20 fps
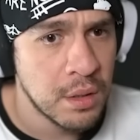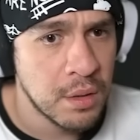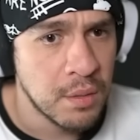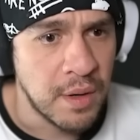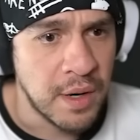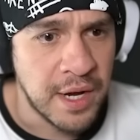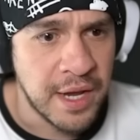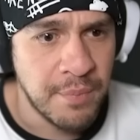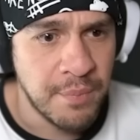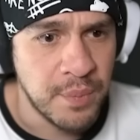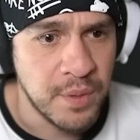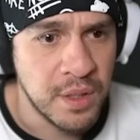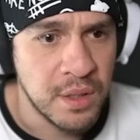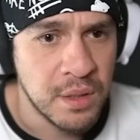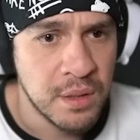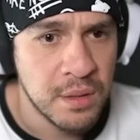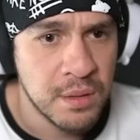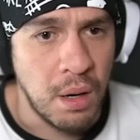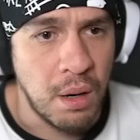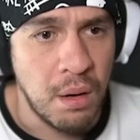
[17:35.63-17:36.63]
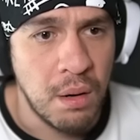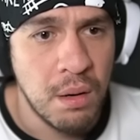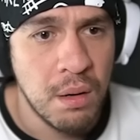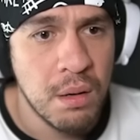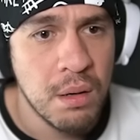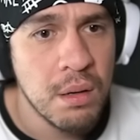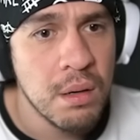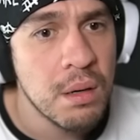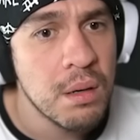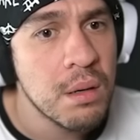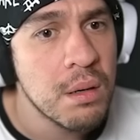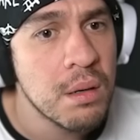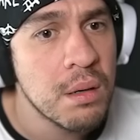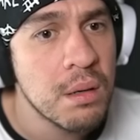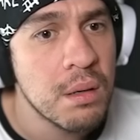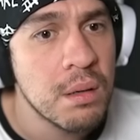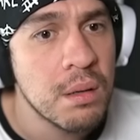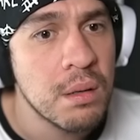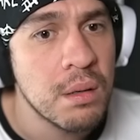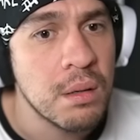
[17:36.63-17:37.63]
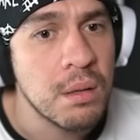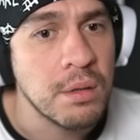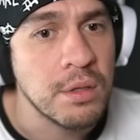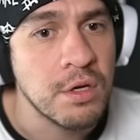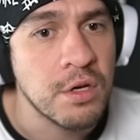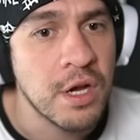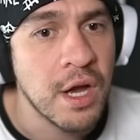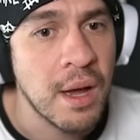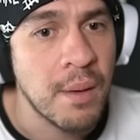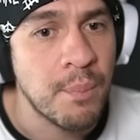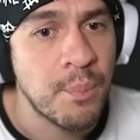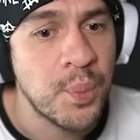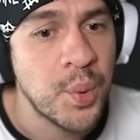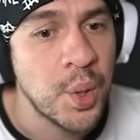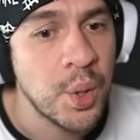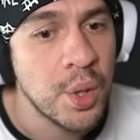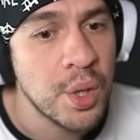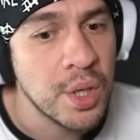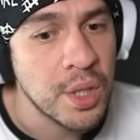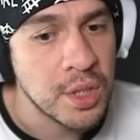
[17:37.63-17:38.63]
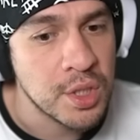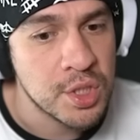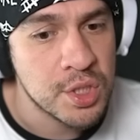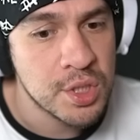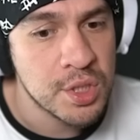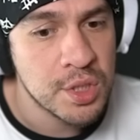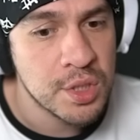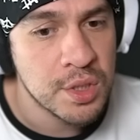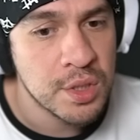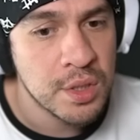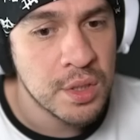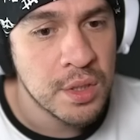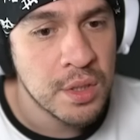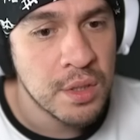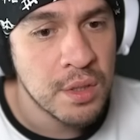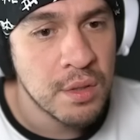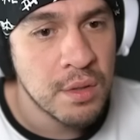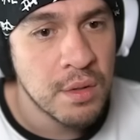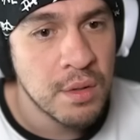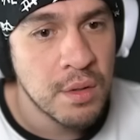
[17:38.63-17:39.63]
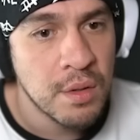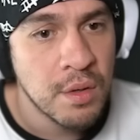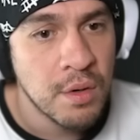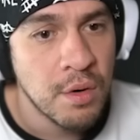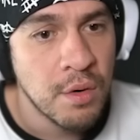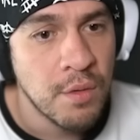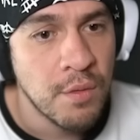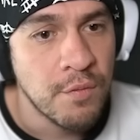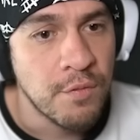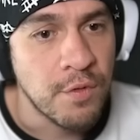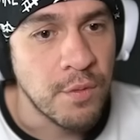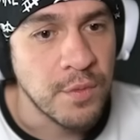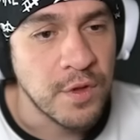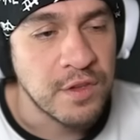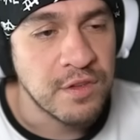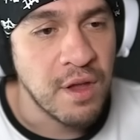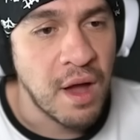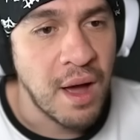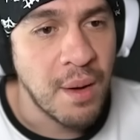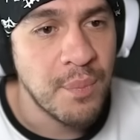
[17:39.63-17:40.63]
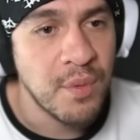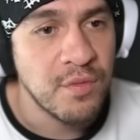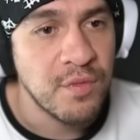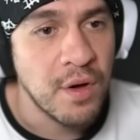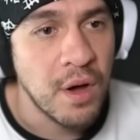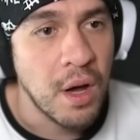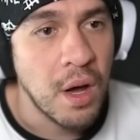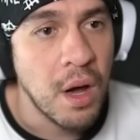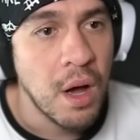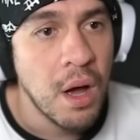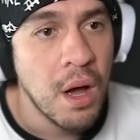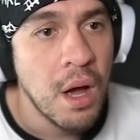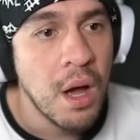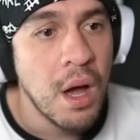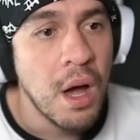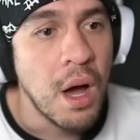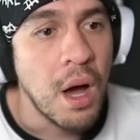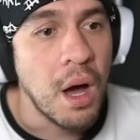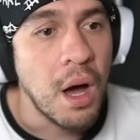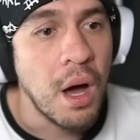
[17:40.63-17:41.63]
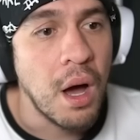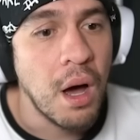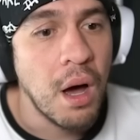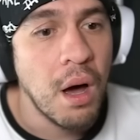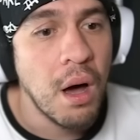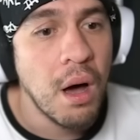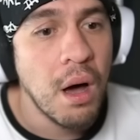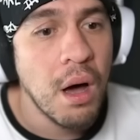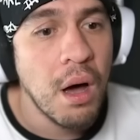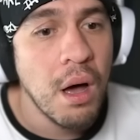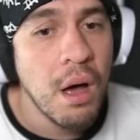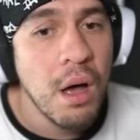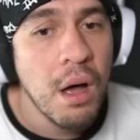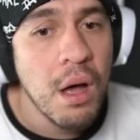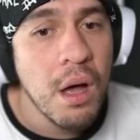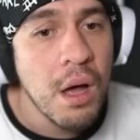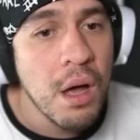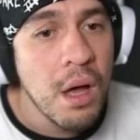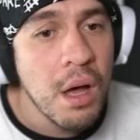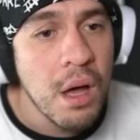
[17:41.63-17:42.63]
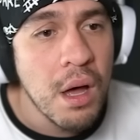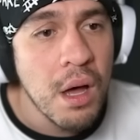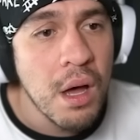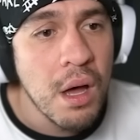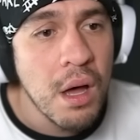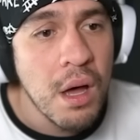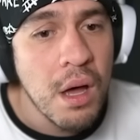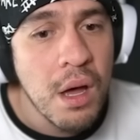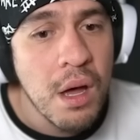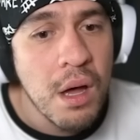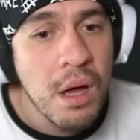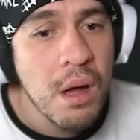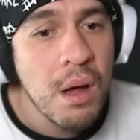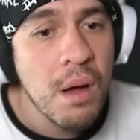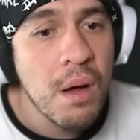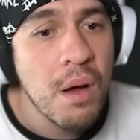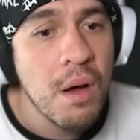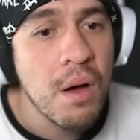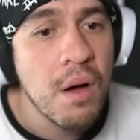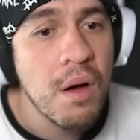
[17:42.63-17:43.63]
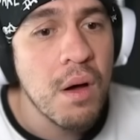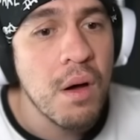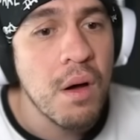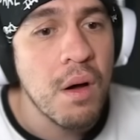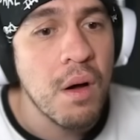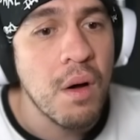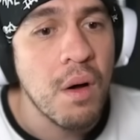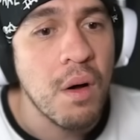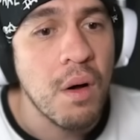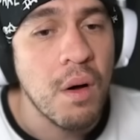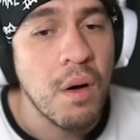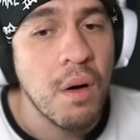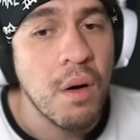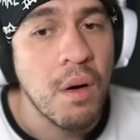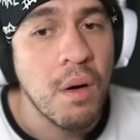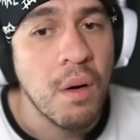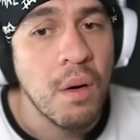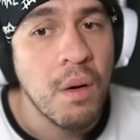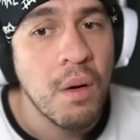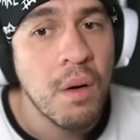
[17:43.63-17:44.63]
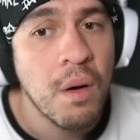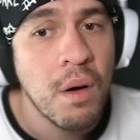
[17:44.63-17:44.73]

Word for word: What happened? Oh, you got pushed. From the top of a... Oh!